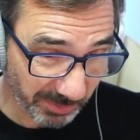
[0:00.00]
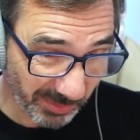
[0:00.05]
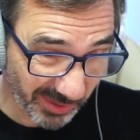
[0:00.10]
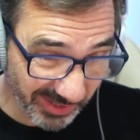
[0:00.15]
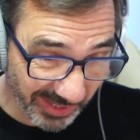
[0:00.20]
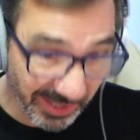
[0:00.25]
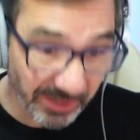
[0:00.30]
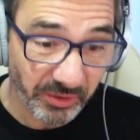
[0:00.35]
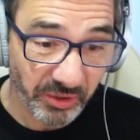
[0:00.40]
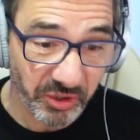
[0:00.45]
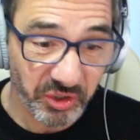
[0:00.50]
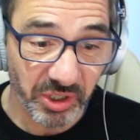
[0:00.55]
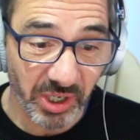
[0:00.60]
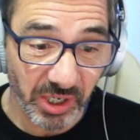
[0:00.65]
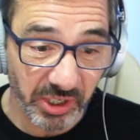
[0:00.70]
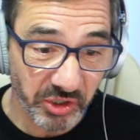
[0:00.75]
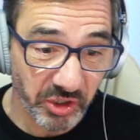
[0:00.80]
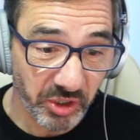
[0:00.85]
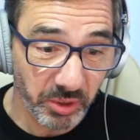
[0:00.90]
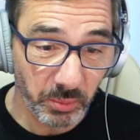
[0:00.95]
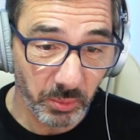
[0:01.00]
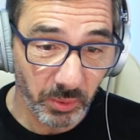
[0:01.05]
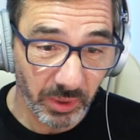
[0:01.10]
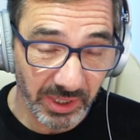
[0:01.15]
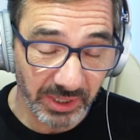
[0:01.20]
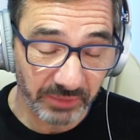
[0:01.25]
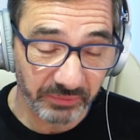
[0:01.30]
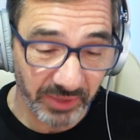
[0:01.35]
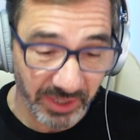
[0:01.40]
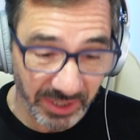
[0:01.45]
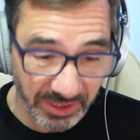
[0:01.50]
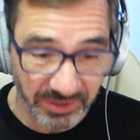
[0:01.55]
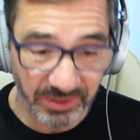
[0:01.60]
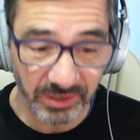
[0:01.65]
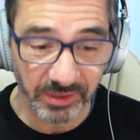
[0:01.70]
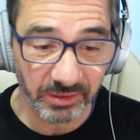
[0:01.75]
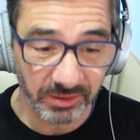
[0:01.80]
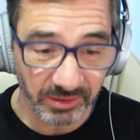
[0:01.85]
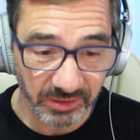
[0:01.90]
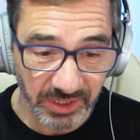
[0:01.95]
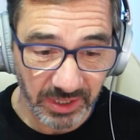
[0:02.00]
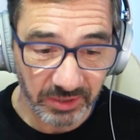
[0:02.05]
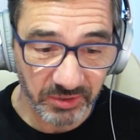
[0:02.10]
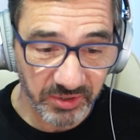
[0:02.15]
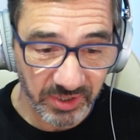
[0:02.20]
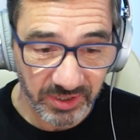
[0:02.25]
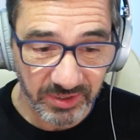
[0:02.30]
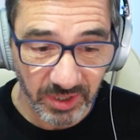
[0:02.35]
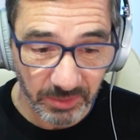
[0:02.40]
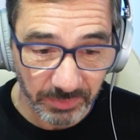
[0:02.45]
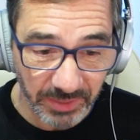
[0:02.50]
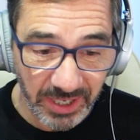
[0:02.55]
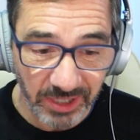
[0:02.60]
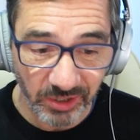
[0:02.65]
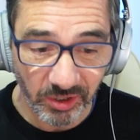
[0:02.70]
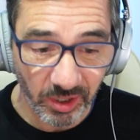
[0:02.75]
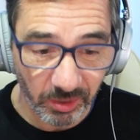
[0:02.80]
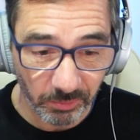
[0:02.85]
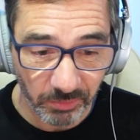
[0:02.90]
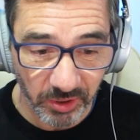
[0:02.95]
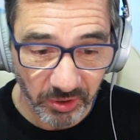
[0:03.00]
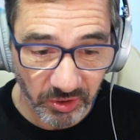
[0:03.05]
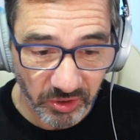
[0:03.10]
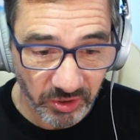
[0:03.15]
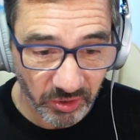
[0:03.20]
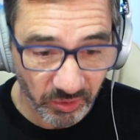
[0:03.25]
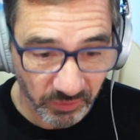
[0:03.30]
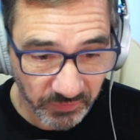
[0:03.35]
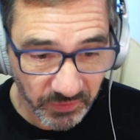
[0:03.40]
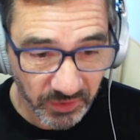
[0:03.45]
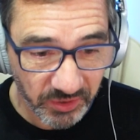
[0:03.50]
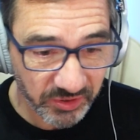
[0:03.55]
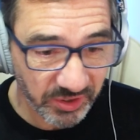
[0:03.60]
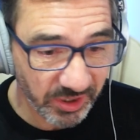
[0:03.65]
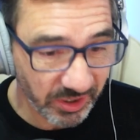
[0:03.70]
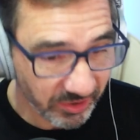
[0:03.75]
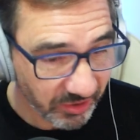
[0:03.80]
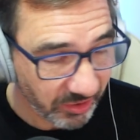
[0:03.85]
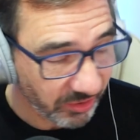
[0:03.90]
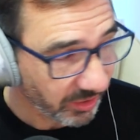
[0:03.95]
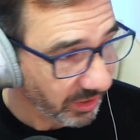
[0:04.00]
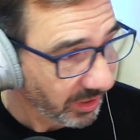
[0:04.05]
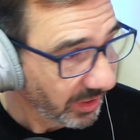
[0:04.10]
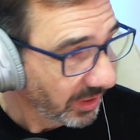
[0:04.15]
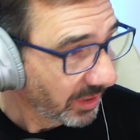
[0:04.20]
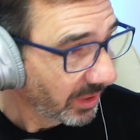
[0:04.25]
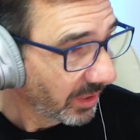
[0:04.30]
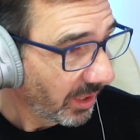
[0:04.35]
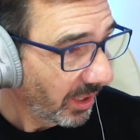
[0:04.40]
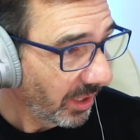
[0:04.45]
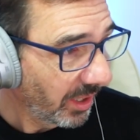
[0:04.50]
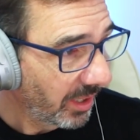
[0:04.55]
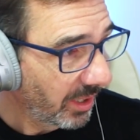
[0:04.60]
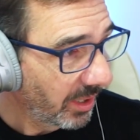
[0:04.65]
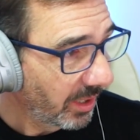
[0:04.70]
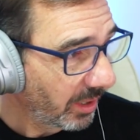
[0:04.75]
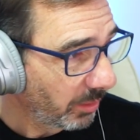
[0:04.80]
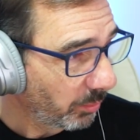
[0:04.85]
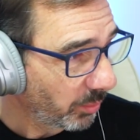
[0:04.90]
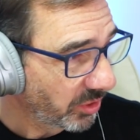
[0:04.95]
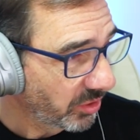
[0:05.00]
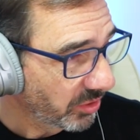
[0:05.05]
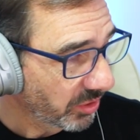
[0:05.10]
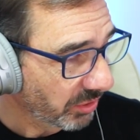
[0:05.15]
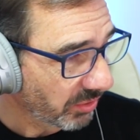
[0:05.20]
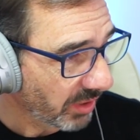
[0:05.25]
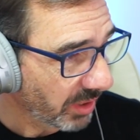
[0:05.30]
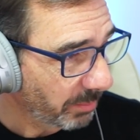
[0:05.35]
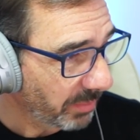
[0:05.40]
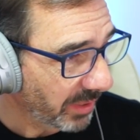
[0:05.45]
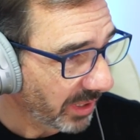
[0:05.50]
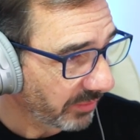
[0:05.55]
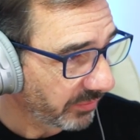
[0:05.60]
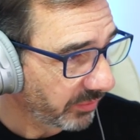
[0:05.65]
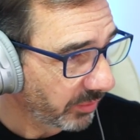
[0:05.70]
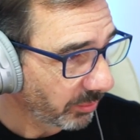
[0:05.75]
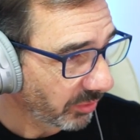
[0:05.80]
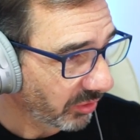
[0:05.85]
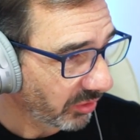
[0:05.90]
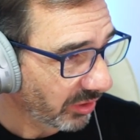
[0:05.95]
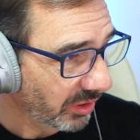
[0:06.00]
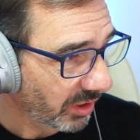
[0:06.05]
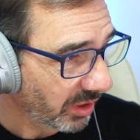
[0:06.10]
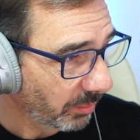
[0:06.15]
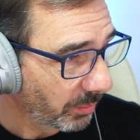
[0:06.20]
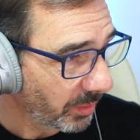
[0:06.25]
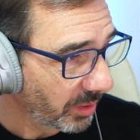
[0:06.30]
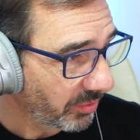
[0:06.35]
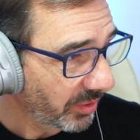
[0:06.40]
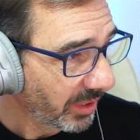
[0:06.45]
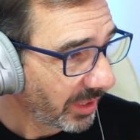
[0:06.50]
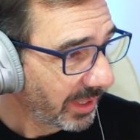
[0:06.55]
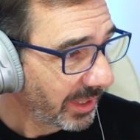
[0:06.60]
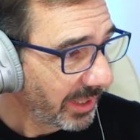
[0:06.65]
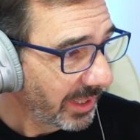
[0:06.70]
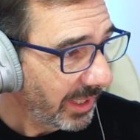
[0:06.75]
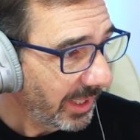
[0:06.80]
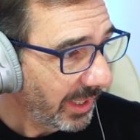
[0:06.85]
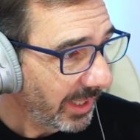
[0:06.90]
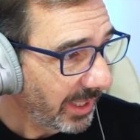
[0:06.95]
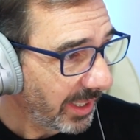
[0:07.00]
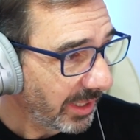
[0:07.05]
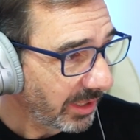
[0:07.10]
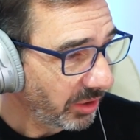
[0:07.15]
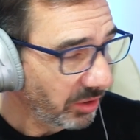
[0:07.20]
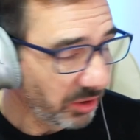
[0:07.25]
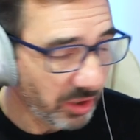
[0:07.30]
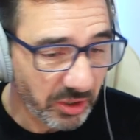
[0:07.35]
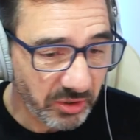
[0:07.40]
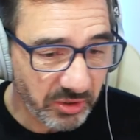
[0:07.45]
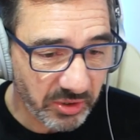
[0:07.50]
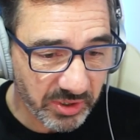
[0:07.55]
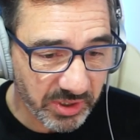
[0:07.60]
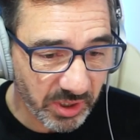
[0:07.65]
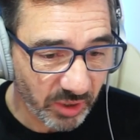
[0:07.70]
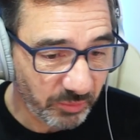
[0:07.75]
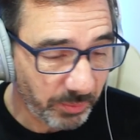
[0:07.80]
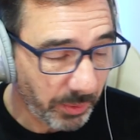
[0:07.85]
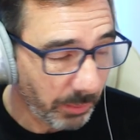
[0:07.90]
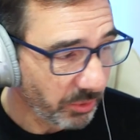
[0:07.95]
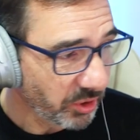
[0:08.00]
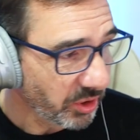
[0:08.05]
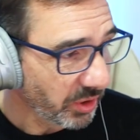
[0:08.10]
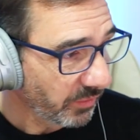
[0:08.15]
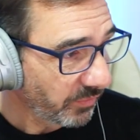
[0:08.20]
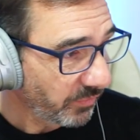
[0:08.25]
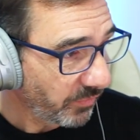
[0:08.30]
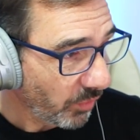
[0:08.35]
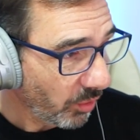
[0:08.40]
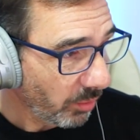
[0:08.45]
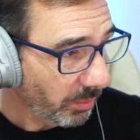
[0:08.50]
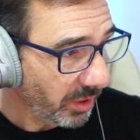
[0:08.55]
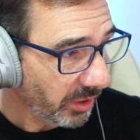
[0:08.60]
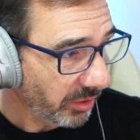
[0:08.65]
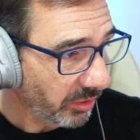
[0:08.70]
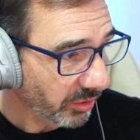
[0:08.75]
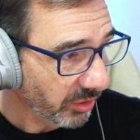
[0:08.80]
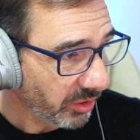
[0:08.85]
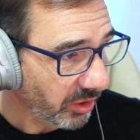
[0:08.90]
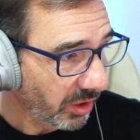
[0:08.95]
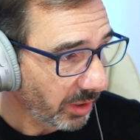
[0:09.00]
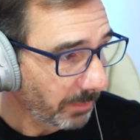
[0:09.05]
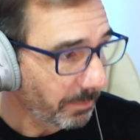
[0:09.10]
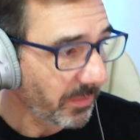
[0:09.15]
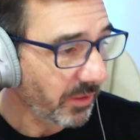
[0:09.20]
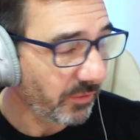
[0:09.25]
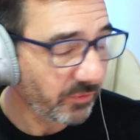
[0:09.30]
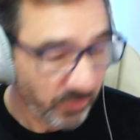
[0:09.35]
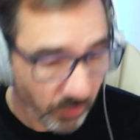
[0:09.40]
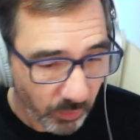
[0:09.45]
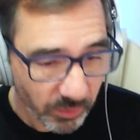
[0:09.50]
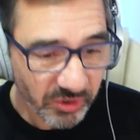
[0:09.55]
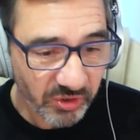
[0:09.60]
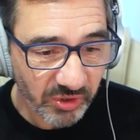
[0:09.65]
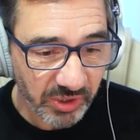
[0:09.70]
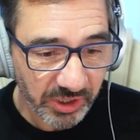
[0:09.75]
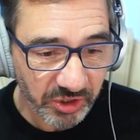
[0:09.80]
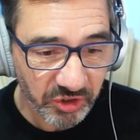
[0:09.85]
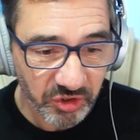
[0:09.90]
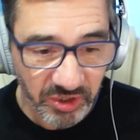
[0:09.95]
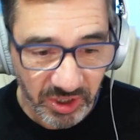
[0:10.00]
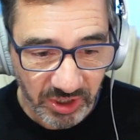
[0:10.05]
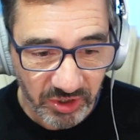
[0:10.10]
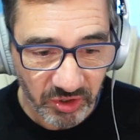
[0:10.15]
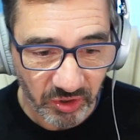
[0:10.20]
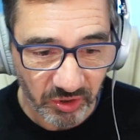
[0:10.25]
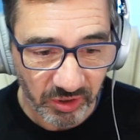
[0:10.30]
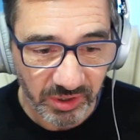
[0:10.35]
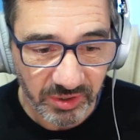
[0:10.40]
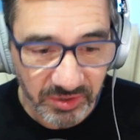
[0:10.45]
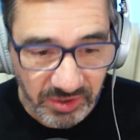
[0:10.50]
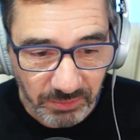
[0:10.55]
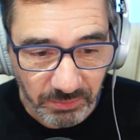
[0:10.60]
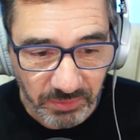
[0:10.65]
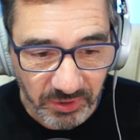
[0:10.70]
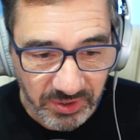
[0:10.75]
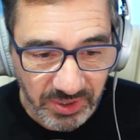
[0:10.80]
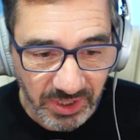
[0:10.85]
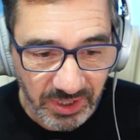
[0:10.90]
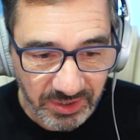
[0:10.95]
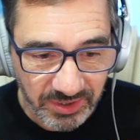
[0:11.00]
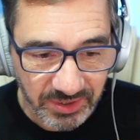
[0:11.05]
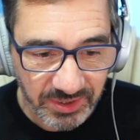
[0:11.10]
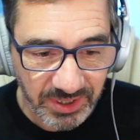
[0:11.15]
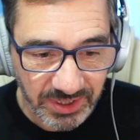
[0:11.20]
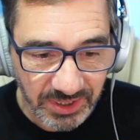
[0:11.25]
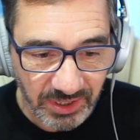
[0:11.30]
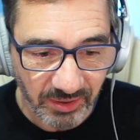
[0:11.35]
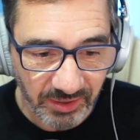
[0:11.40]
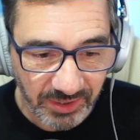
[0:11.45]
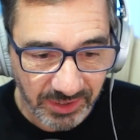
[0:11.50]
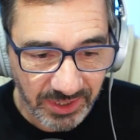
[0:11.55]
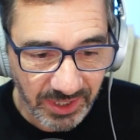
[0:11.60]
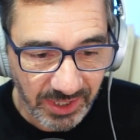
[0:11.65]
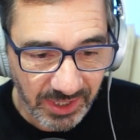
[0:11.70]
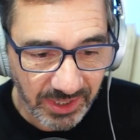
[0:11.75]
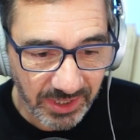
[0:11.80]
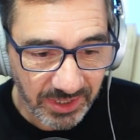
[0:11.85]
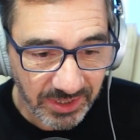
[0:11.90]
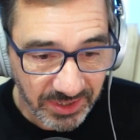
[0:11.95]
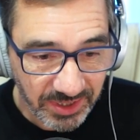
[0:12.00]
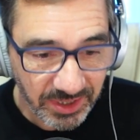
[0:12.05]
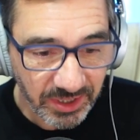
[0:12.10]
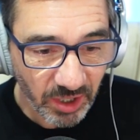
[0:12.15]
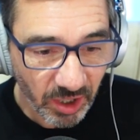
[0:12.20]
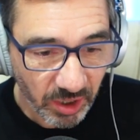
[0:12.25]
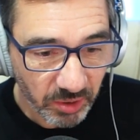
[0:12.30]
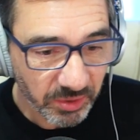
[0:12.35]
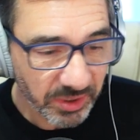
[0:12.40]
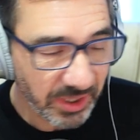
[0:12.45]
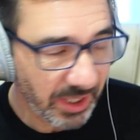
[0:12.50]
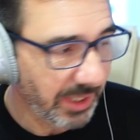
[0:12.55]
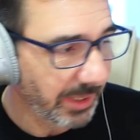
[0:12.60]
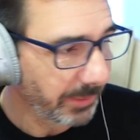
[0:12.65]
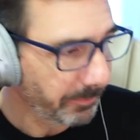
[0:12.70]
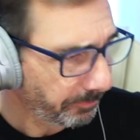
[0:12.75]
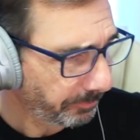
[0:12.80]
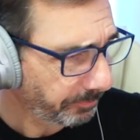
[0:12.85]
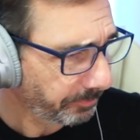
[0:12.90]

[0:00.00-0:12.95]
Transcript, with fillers: by the end of the challenge, you will have had an account set up and uploaded your first TikTok, uh, which is a great platform to start with. Uh, you go to selfpublishingformula.com forward slash TikTok. Simple as that. T I K T O K